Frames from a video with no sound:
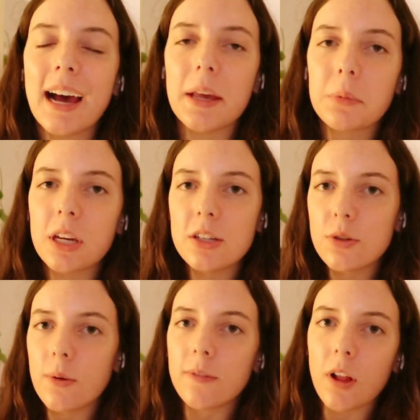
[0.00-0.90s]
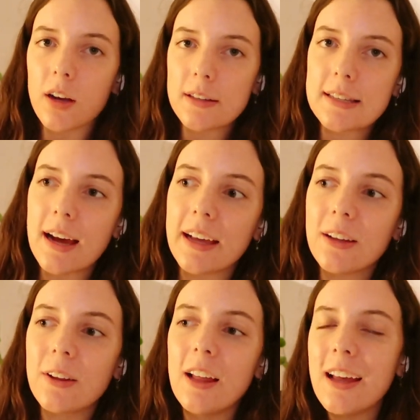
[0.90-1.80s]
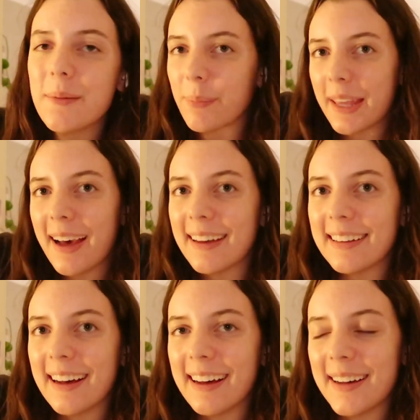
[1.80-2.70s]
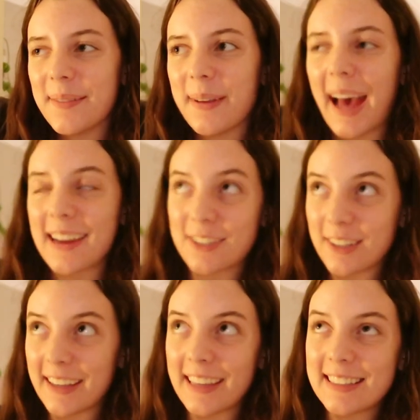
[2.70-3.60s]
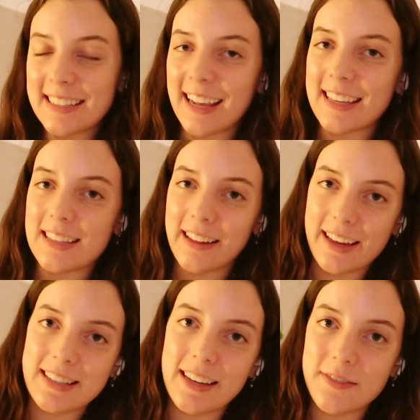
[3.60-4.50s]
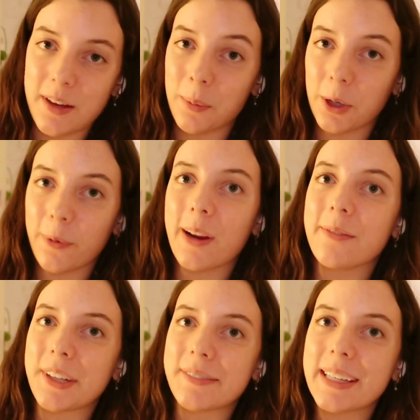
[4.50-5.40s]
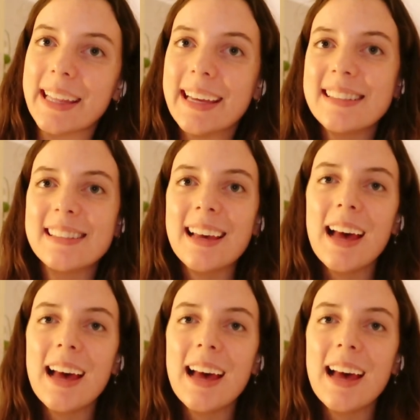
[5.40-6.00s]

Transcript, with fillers: I'm gonna do it vlog style, but yeah, um, actually today is the last day of summer when I'm filming this,